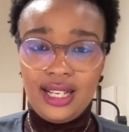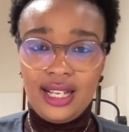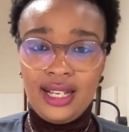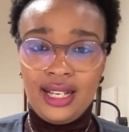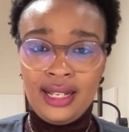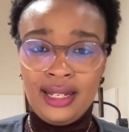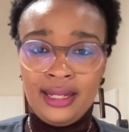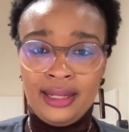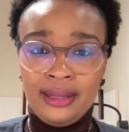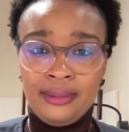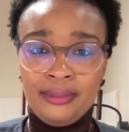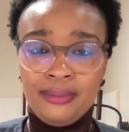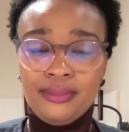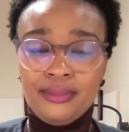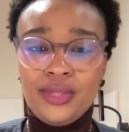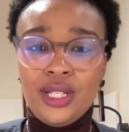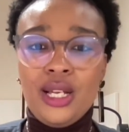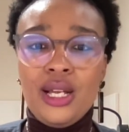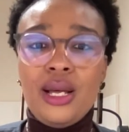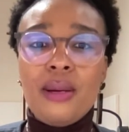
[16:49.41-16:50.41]

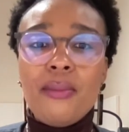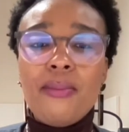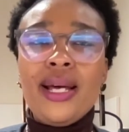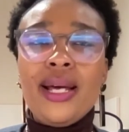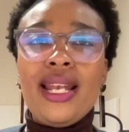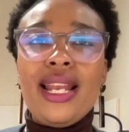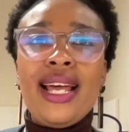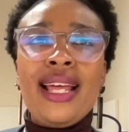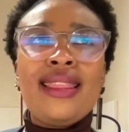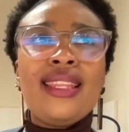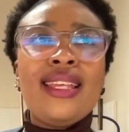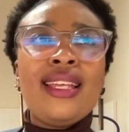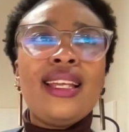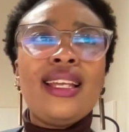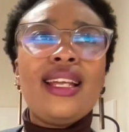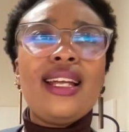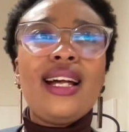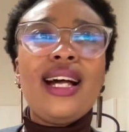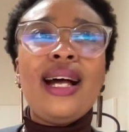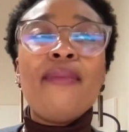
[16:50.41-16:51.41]
Um, but I
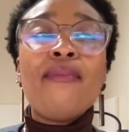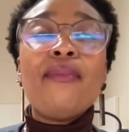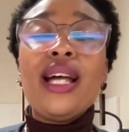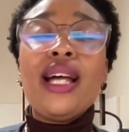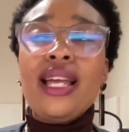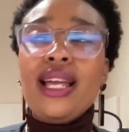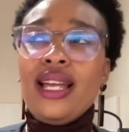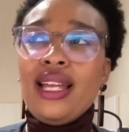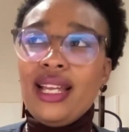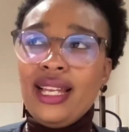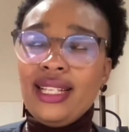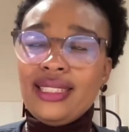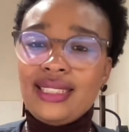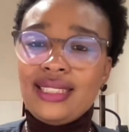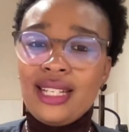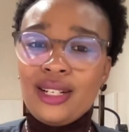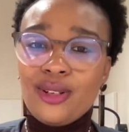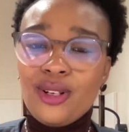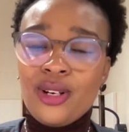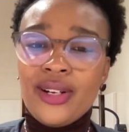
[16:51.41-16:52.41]
think I
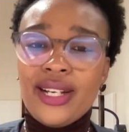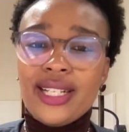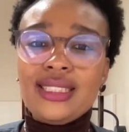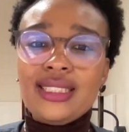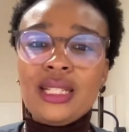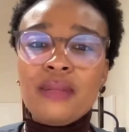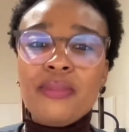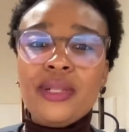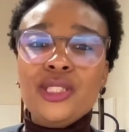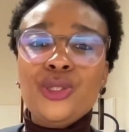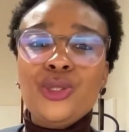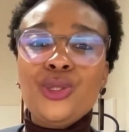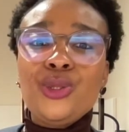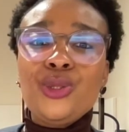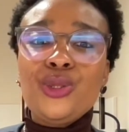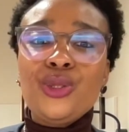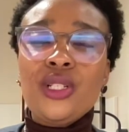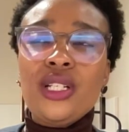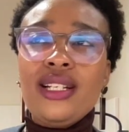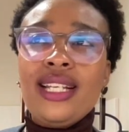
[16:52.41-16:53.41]
stand corrected, but you
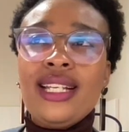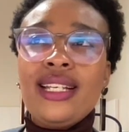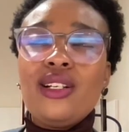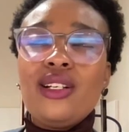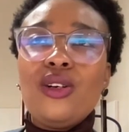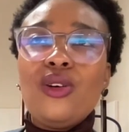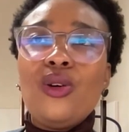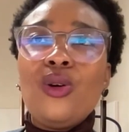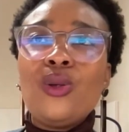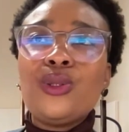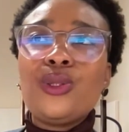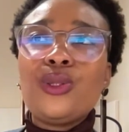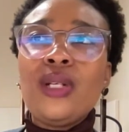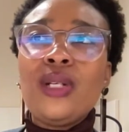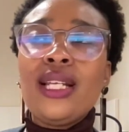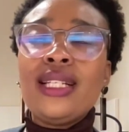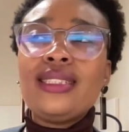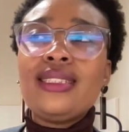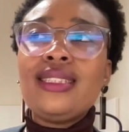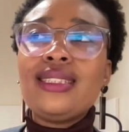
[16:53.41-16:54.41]
should like also
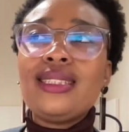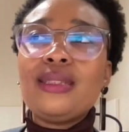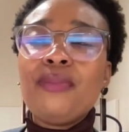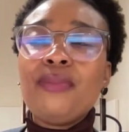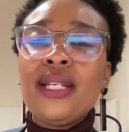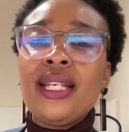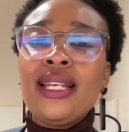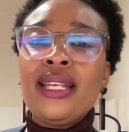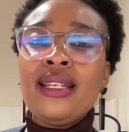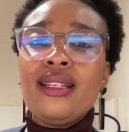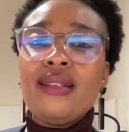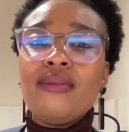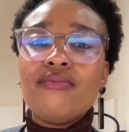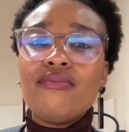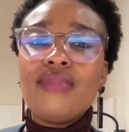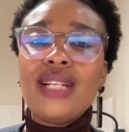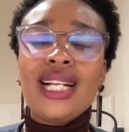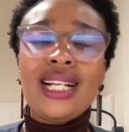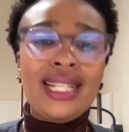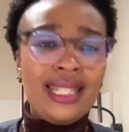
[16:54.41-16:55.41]
like display
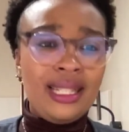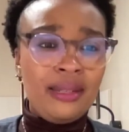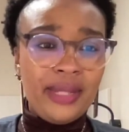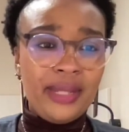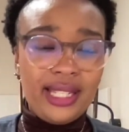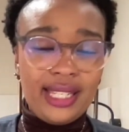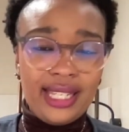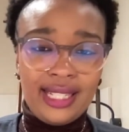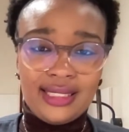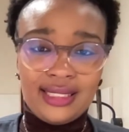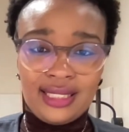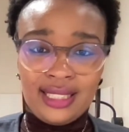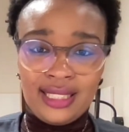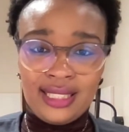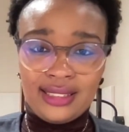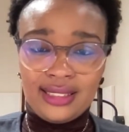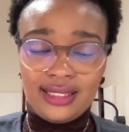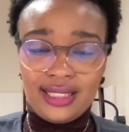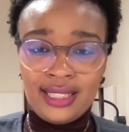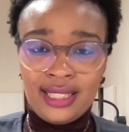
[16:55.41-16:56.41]
academic
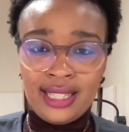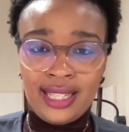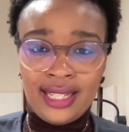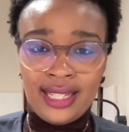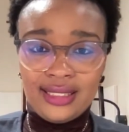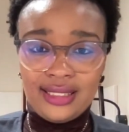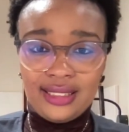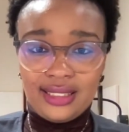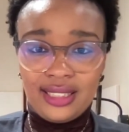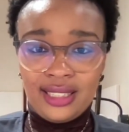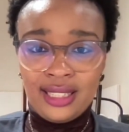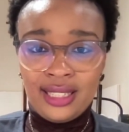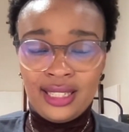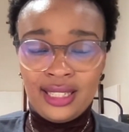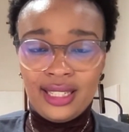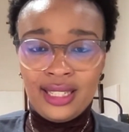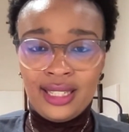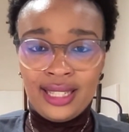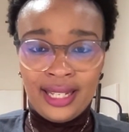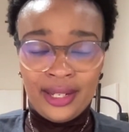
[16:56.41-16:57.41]
excellence in
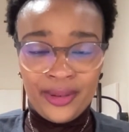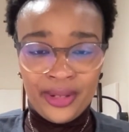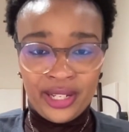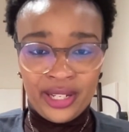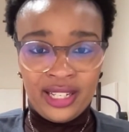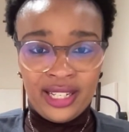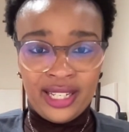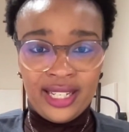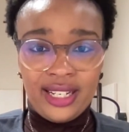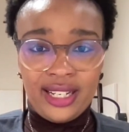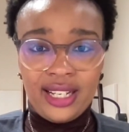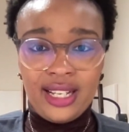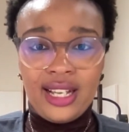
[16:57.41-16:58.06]
that regard.